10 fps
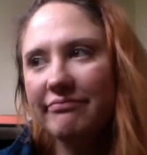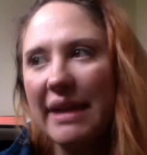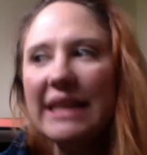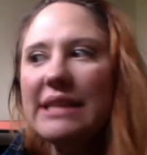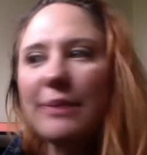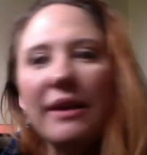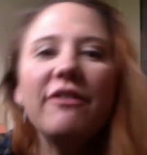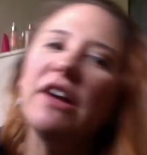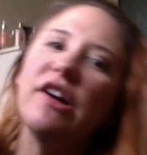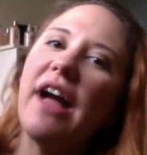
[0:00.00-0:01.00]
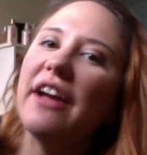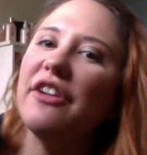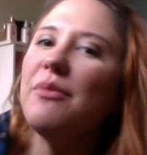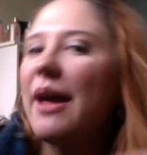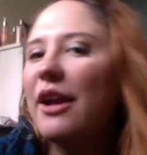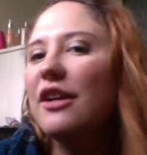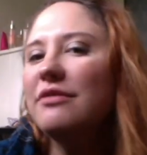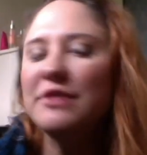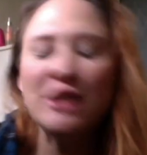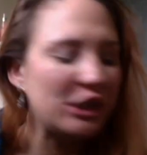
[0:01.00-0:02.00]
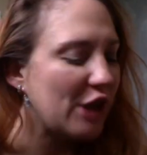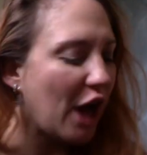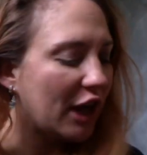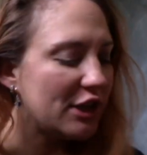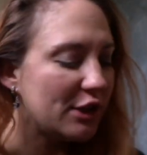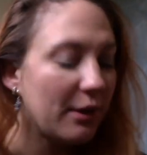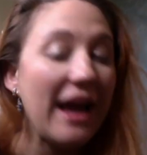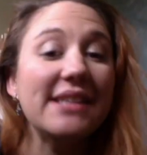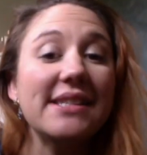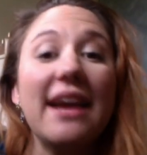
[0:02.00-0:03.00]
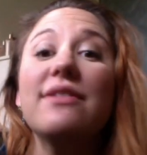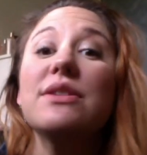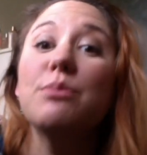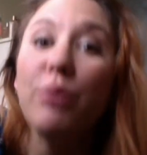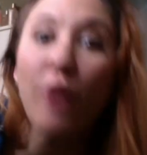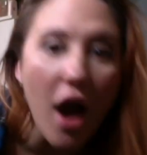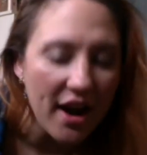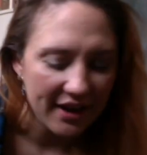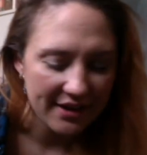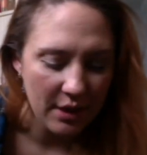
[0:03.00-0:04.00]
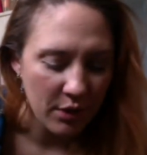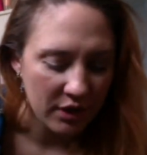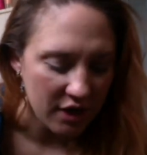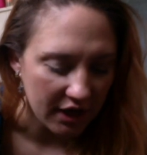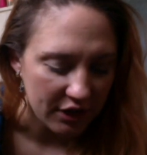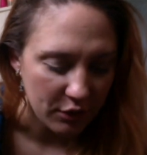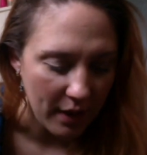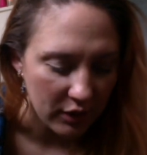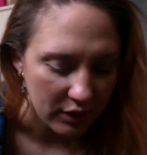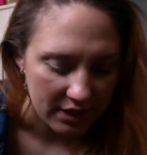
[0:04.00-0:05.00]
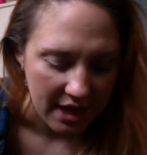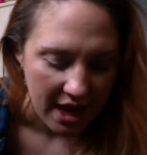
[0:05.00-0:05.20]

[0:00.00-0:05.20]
makes me feel kind of better to talk to you guys, and I have some products I want to talk to you about.